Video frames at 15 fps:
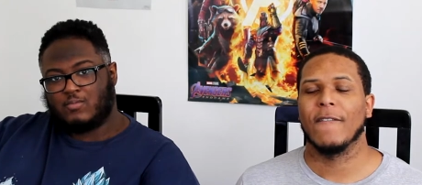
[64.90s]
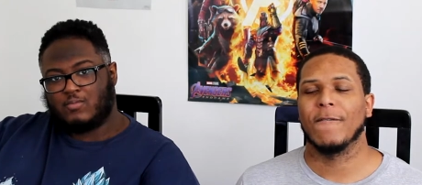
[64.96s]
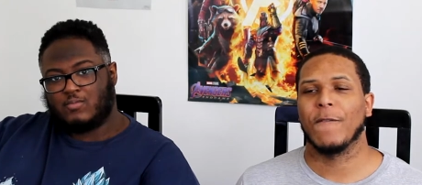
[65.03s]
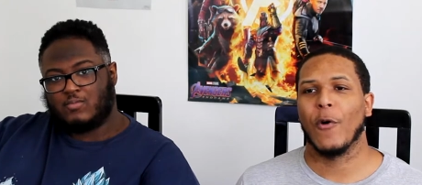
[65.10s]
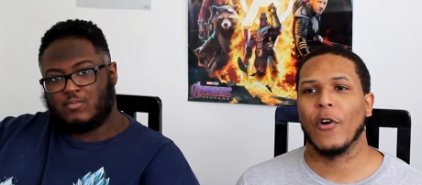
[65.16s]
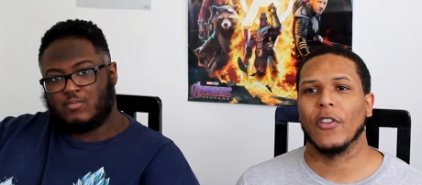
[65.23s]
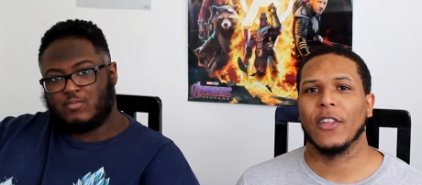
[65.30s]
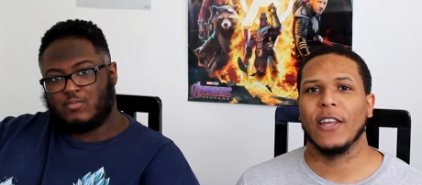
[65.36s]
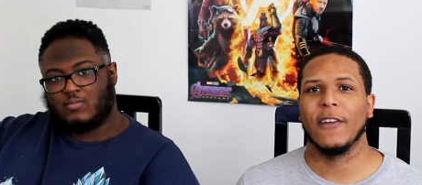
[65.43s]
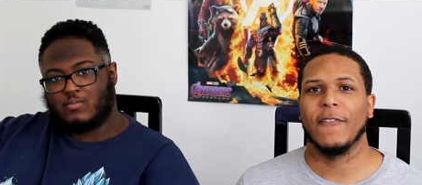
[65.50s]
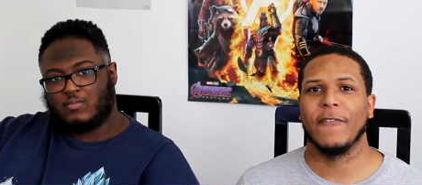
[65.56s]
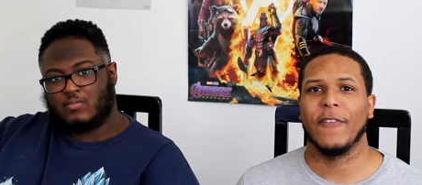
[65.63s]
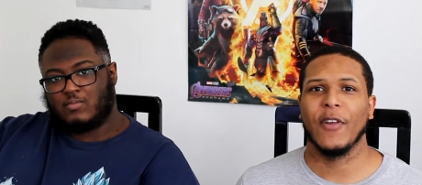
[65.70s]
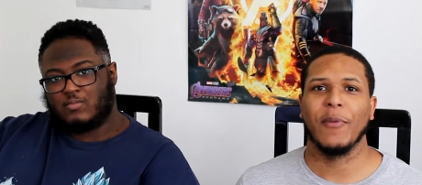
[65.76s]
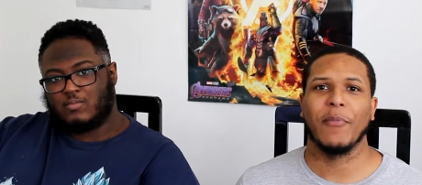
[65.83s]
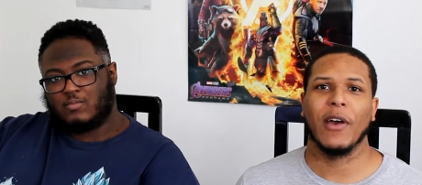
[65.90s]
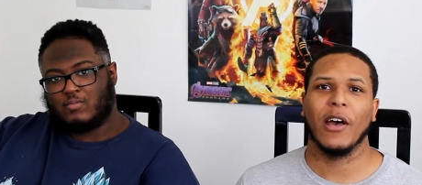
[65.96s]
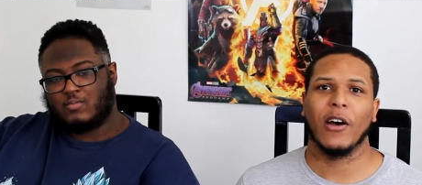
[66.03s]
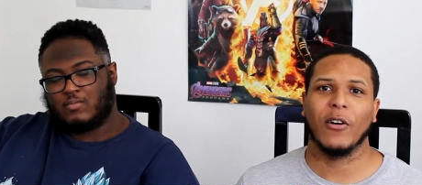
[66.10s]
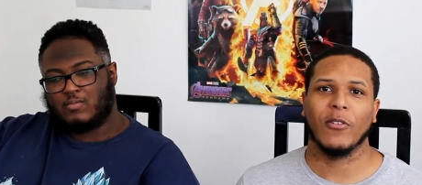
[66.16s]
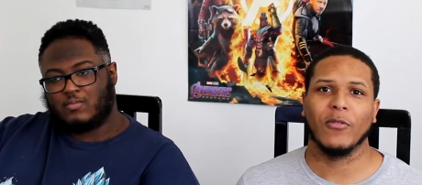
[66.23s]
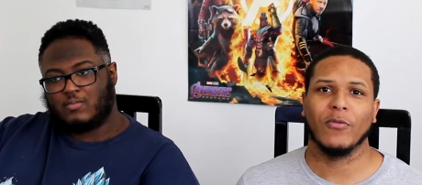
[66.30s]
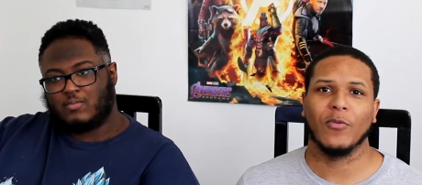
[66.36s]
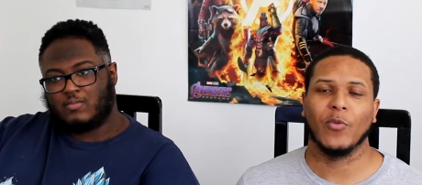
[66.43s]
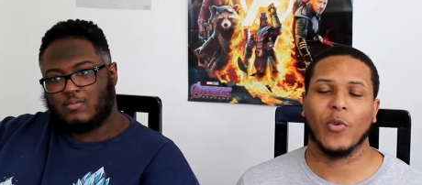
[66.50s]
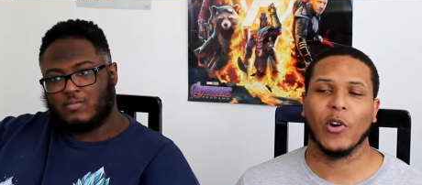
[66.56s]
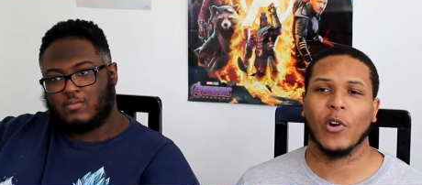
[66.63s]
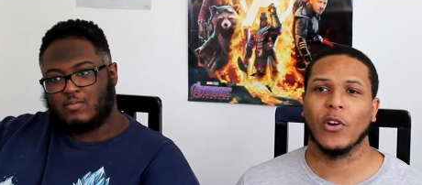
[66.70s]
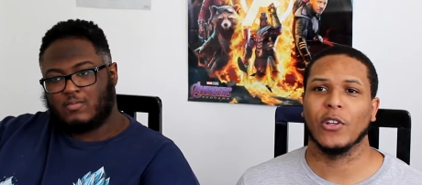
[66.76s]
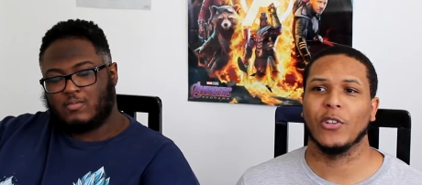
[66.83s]
Speaker 1: for the female,
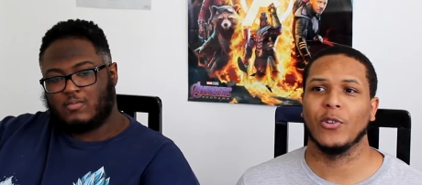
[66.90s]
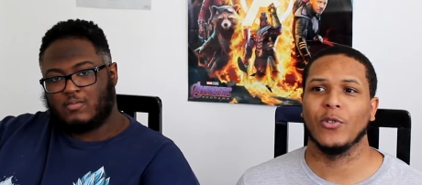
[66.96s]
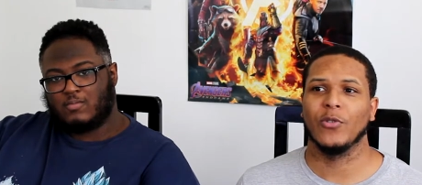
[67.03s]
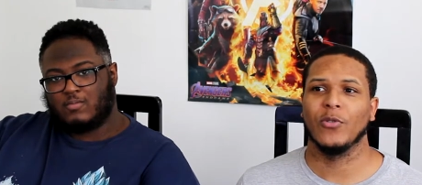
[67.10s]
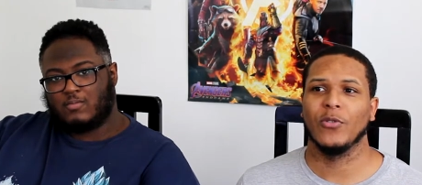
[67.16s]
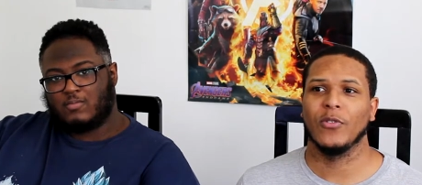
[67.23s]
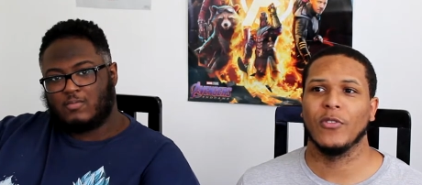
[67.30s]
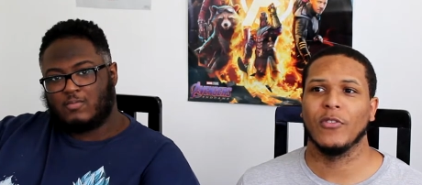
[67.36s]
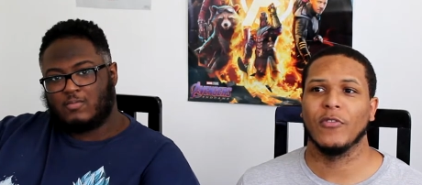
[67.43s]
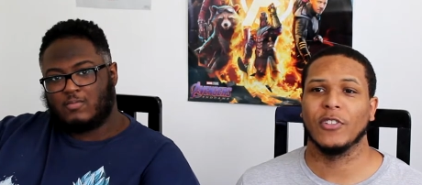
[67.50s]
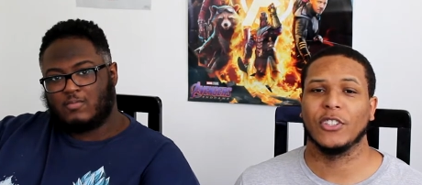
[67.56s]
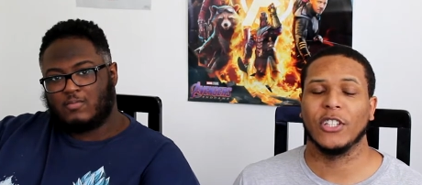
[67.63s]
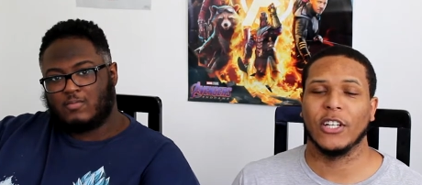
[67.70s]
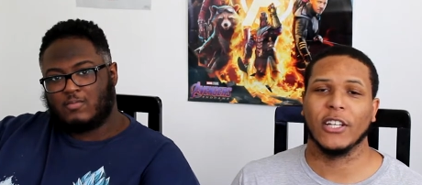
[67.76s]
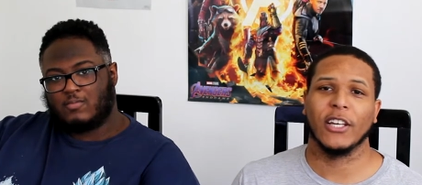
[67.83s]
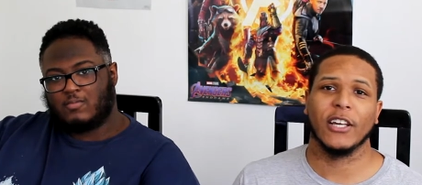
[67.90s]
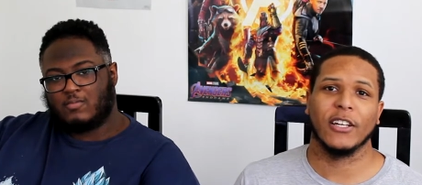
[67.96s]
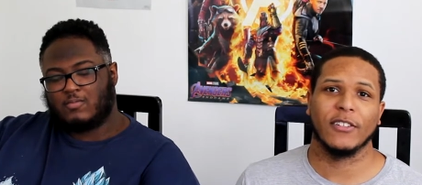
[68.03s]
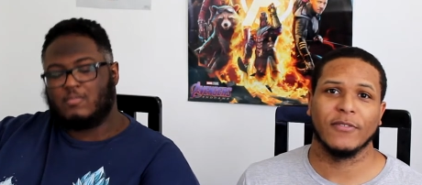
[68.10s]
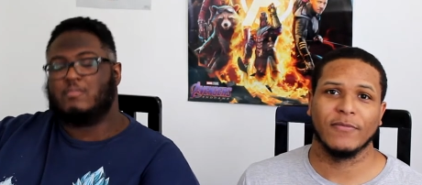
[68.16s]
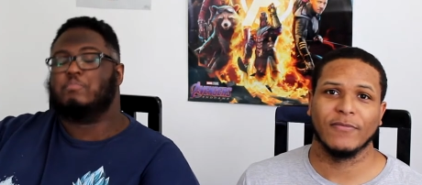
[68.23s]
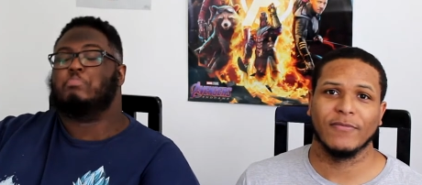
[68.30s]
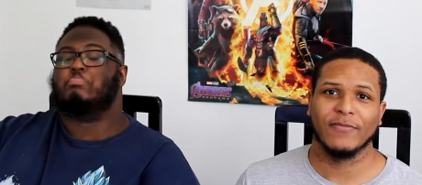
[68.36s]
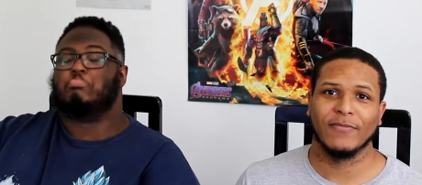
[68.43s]
we're going to do Regina King.